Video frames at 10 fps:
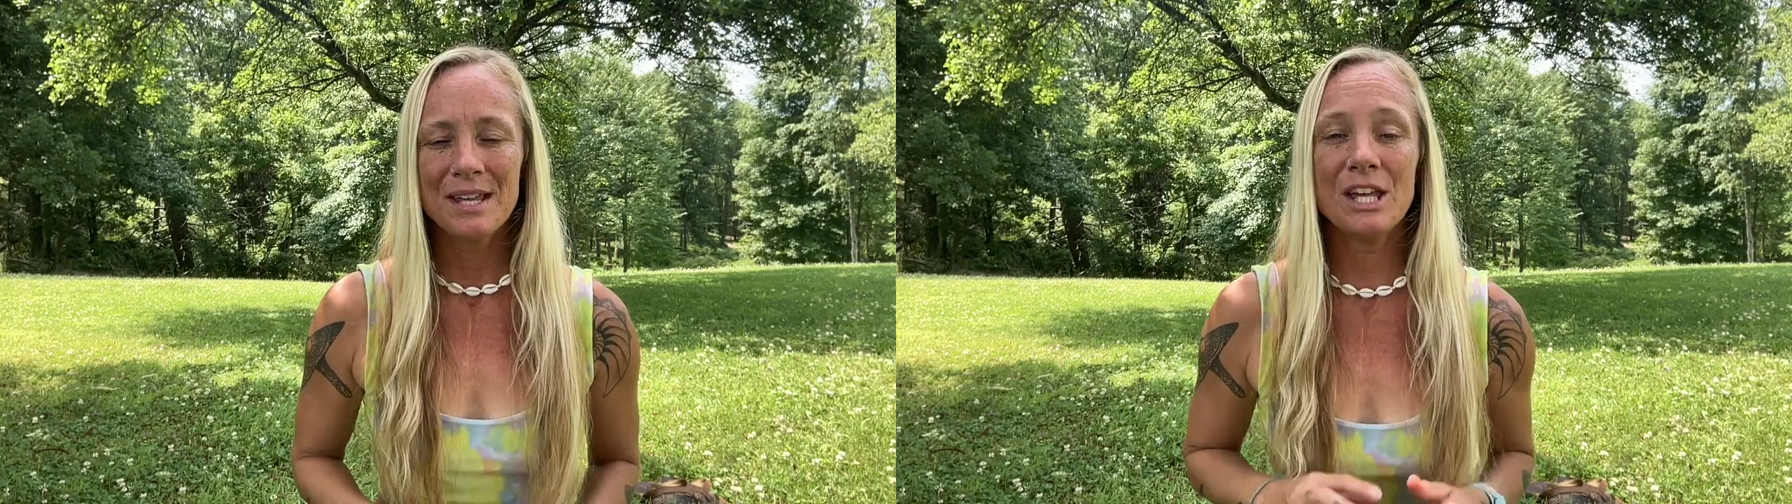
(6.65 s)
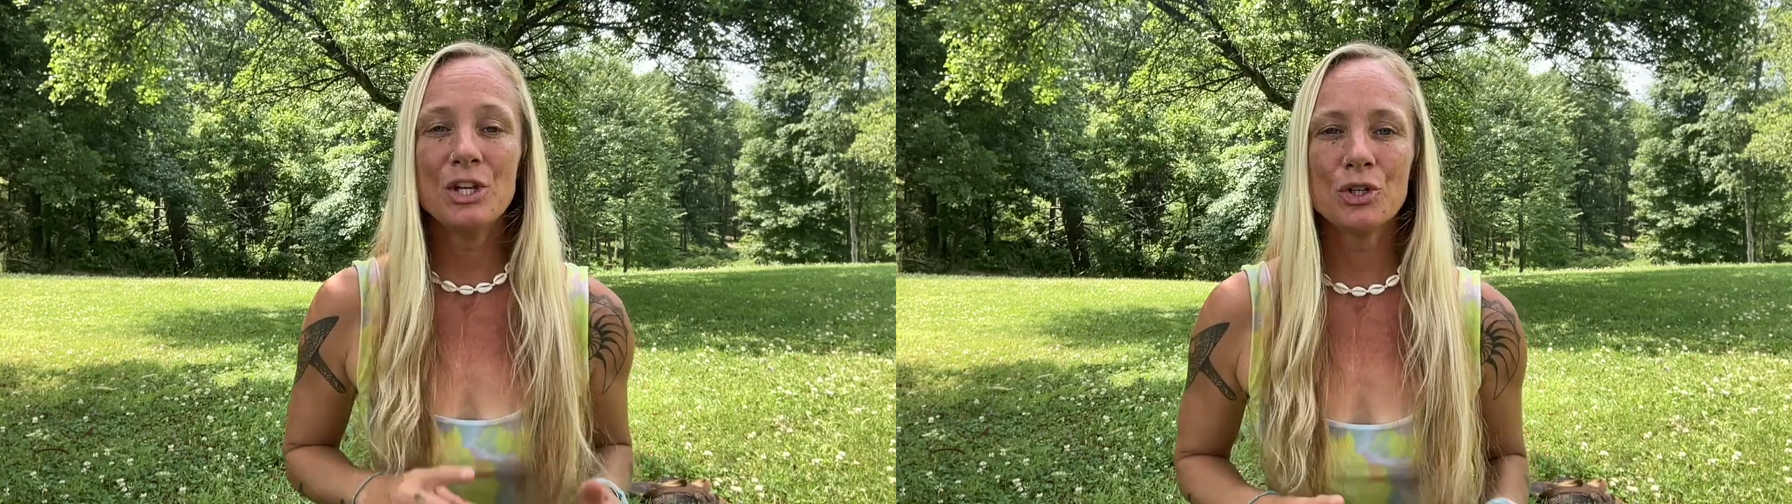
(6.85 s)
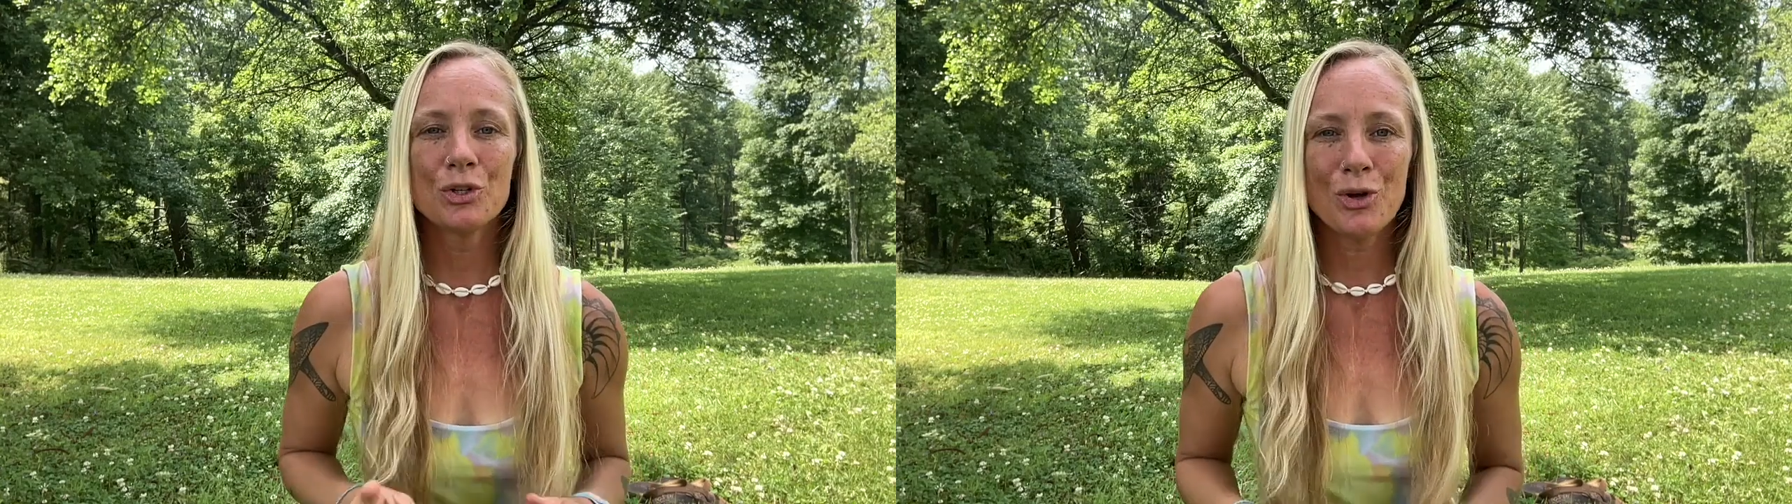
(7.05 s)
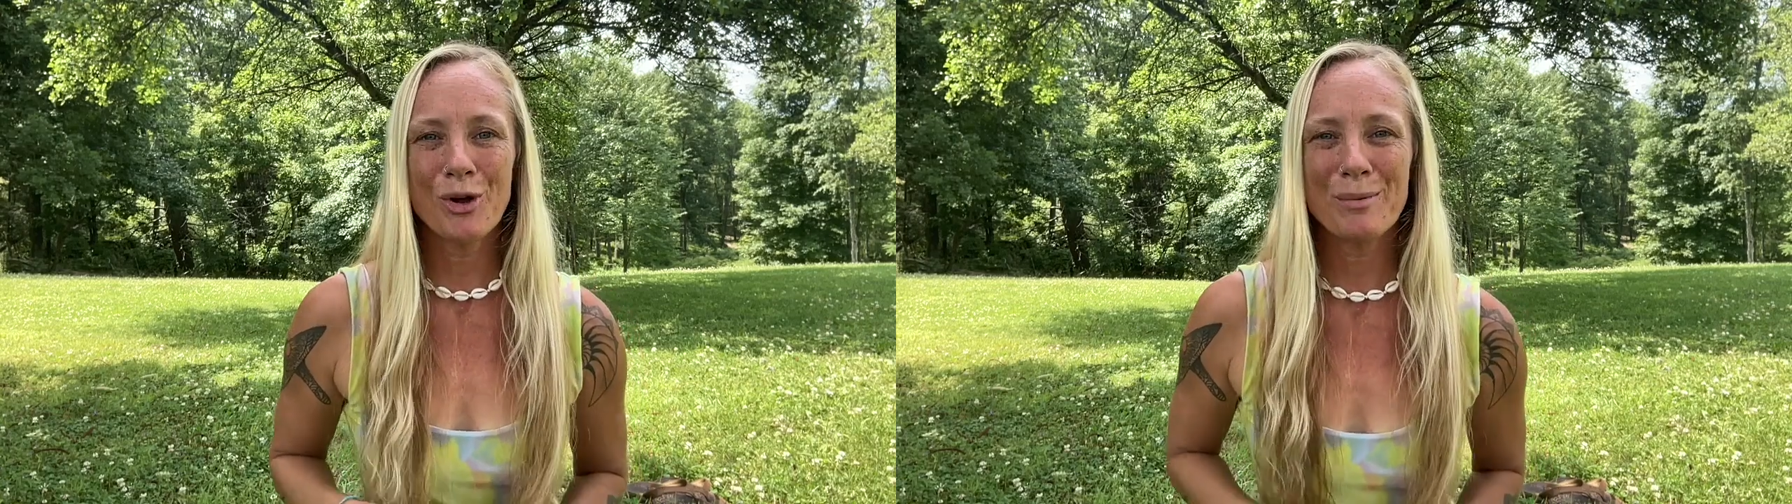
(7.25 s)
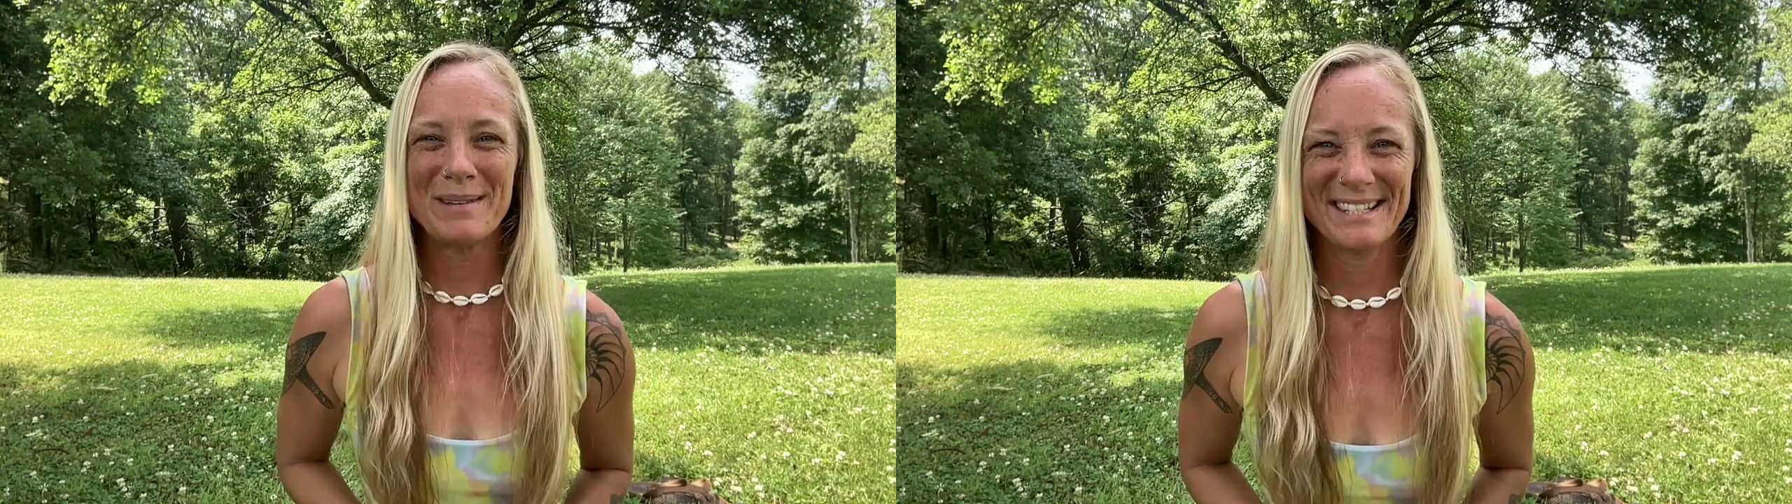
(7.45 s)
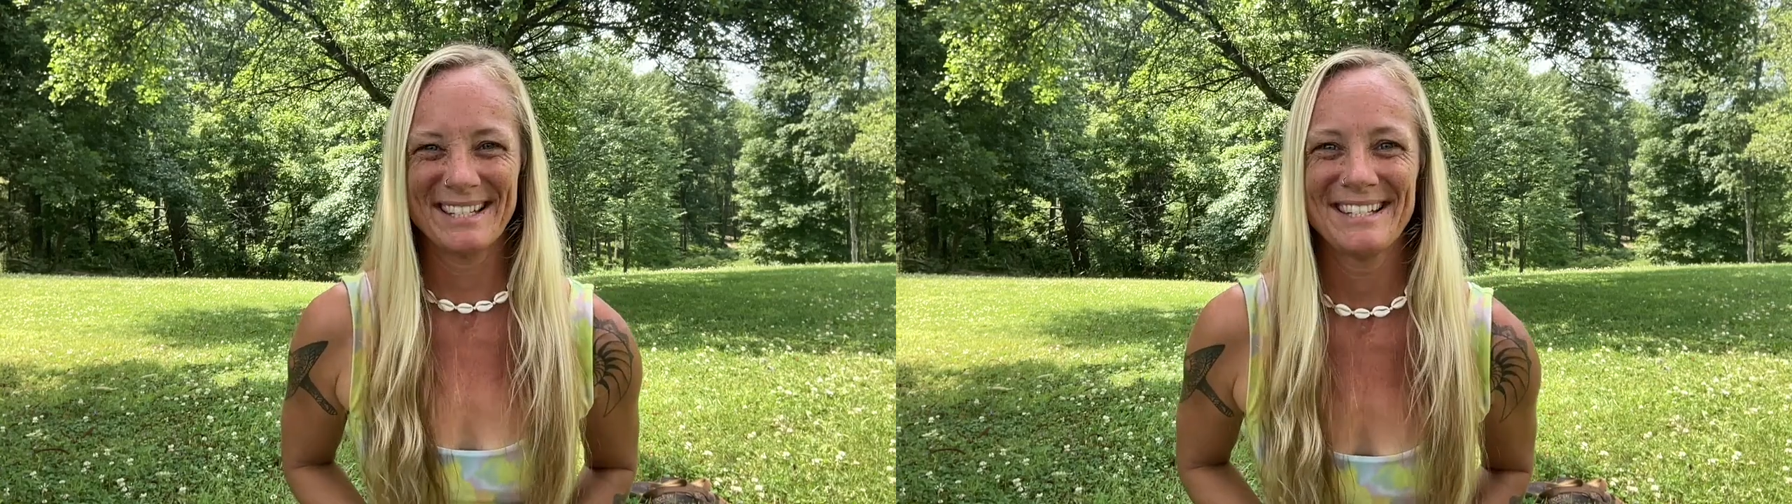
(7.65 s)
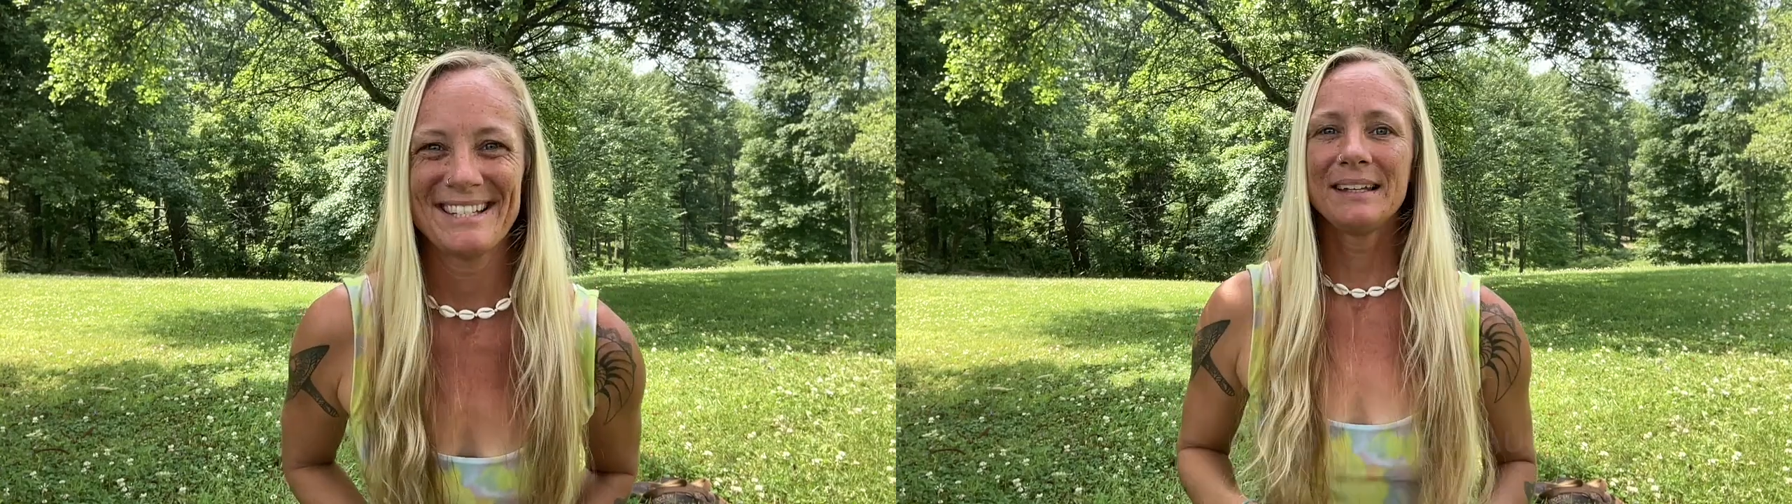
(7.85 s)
in your yoga business.